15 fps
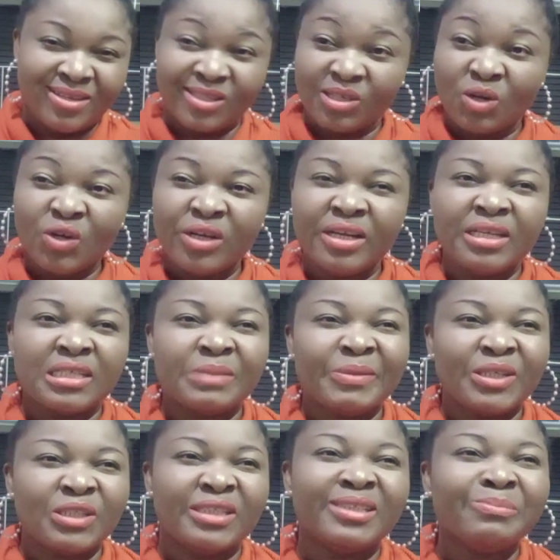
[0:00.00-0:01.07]
That's undies,
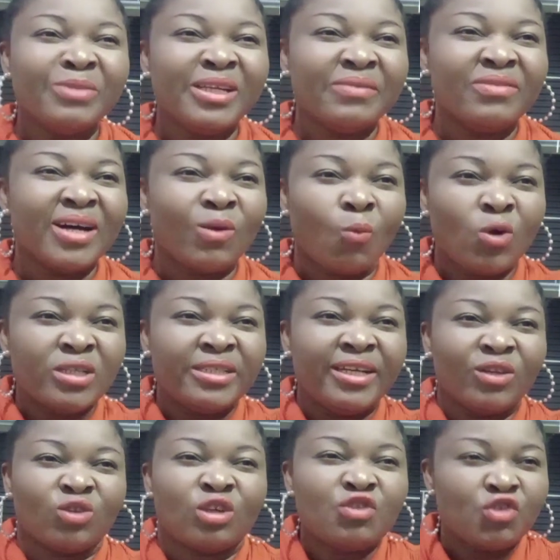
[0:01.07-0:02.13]
because they believe that once
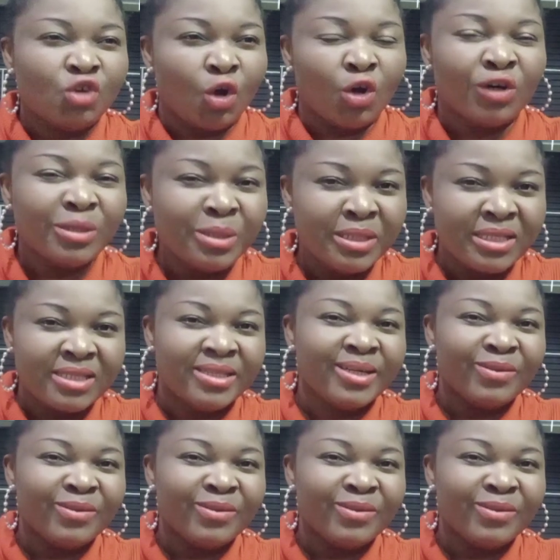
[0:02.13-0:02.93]
they touch your undies,